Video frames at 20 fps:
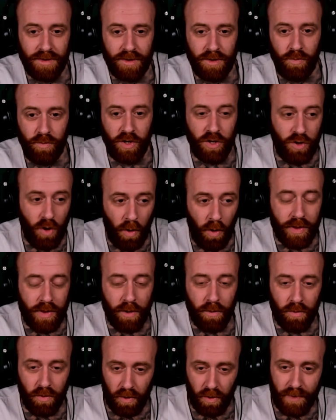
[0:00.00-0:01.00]
We know
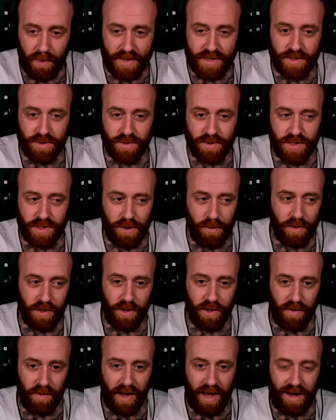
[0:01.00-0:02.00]
there were epistles that we
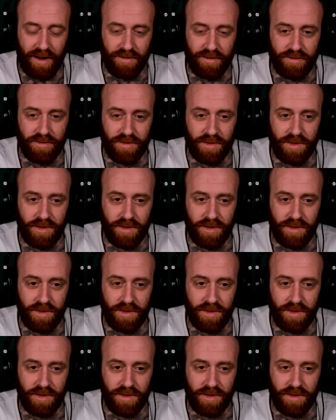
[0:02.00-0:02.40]
don't have.